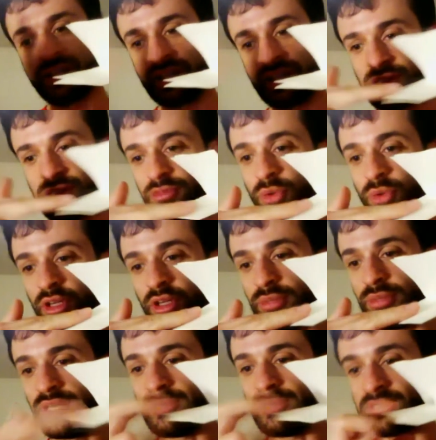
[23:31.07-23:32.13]
some foil,
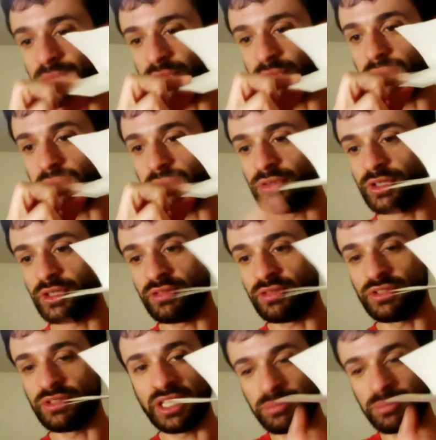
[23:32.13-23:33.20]
maybe some aluminum foil, if you
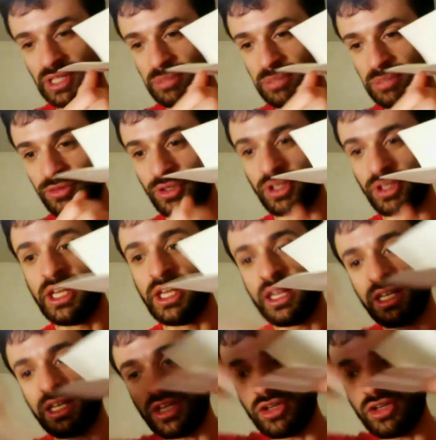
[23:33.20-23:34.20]
take, take mm-hmm. foil, now you have